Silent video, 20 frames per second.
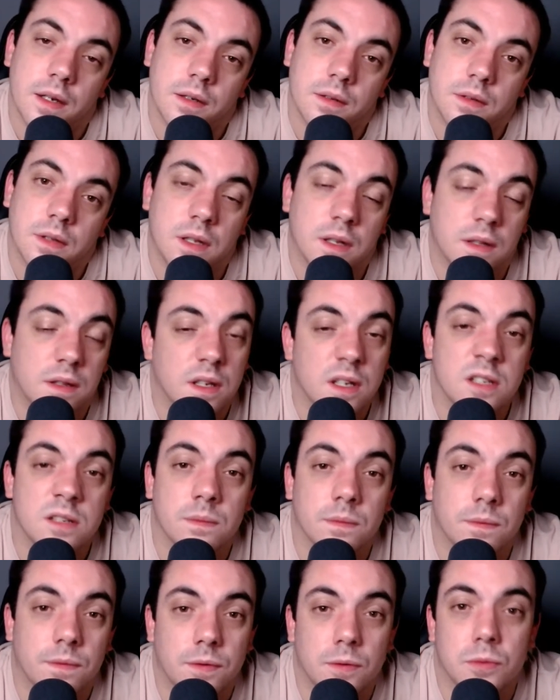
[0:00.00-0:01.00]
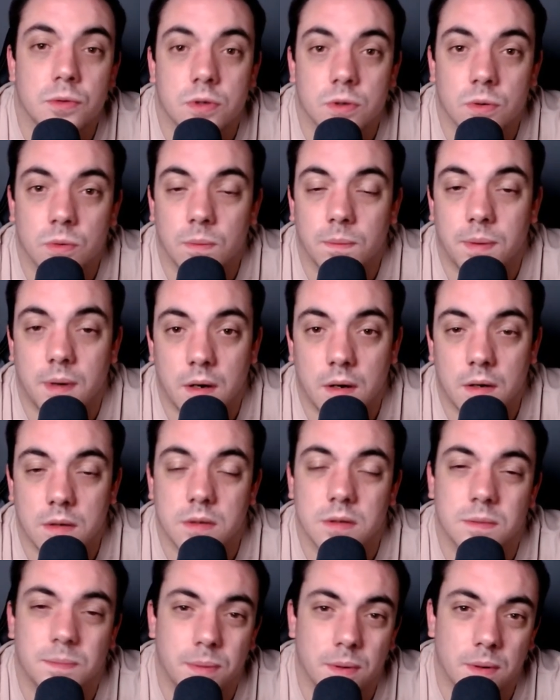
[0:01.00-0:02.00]
did a decent few short
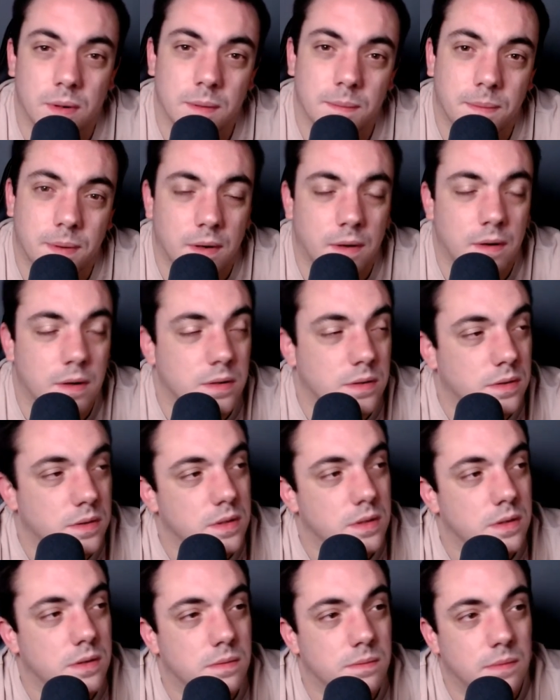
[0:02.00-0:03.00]
passes, bullet passes,